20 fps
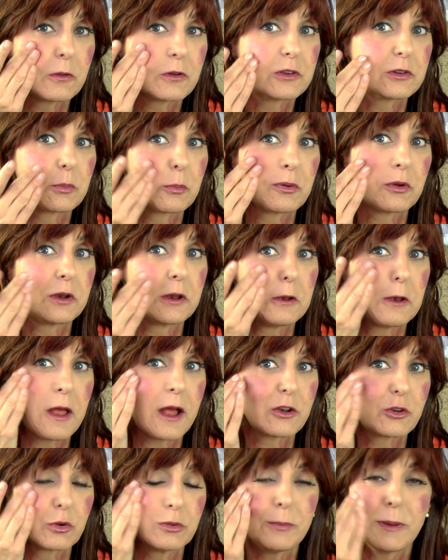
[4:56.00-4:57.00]
looks pretty
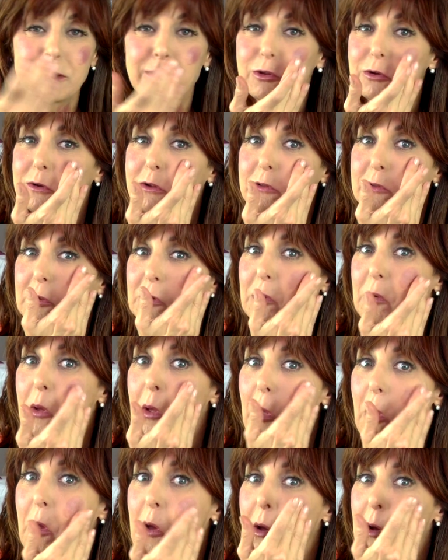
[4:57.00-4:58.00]
natural. It might look a little
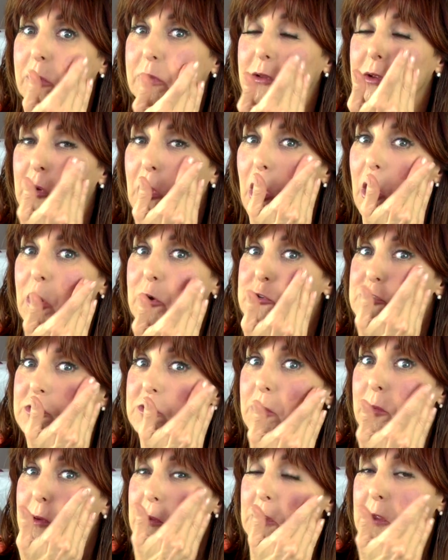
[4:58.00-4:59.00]
a little harsh
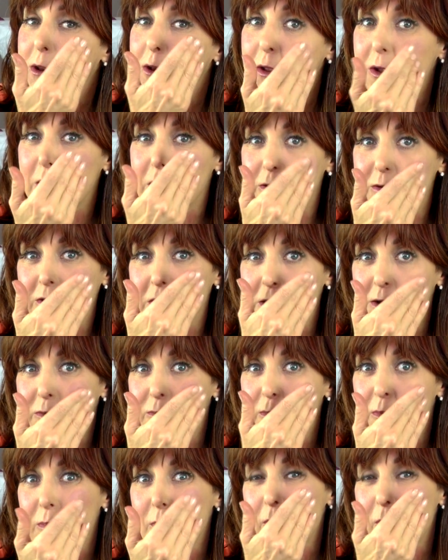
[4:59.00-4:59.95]
in the beginning. It kind of